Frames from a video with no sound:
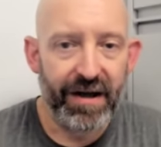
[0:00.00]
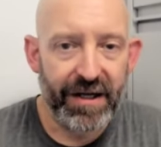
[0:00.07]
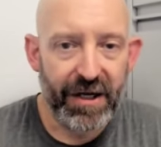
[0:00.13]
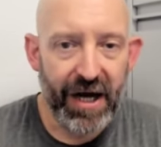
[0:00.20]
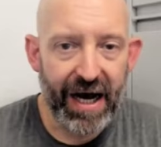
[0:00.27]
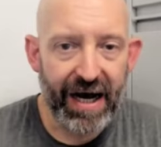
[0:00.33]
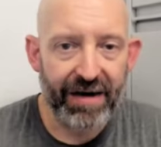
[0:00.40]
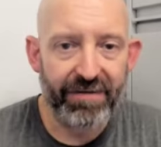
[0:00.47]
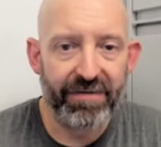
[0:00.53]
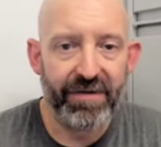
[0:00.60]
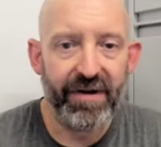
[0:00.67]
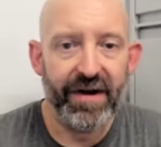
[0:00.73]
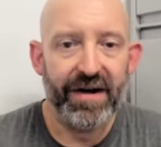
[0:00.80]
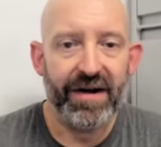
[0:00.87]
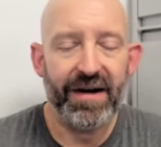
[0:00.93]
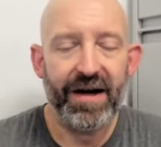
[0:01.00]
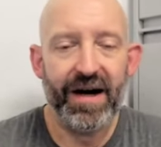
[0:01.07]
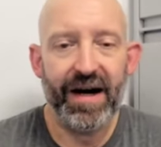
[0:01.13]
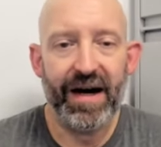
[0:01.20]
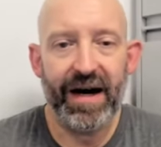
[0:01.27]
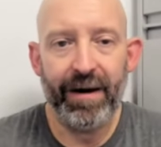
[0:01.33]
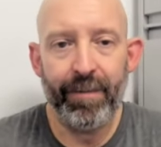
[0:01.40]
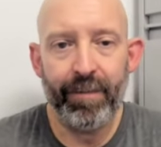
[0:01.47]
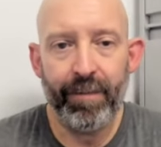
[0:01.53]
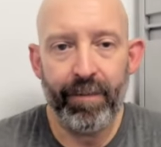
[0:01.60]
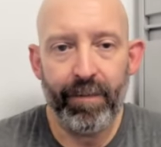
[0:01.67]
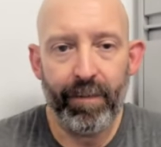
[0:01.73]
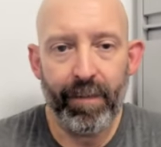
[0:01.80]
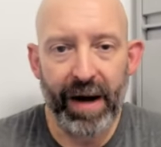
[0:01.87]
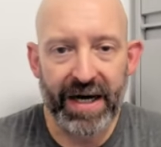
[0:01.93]
you have
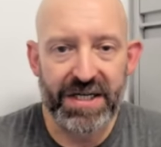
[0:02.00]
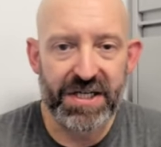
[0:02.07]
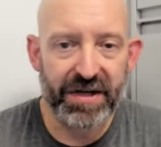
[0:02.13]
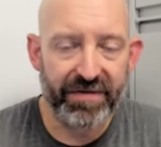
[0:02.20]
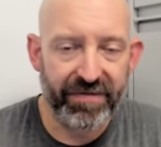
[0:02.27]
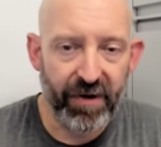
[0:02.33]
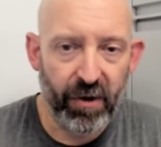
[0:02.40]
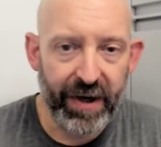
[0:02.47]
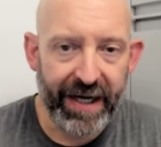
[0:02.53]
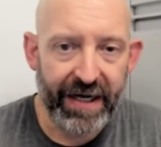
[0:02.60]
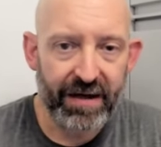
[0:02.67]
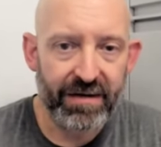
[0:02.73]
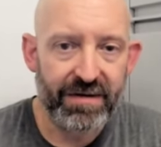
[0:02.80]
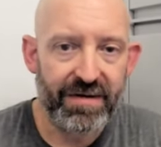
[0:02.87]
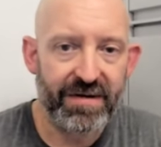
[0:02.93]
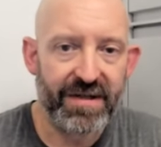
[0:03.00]
Mike Schiaffoni,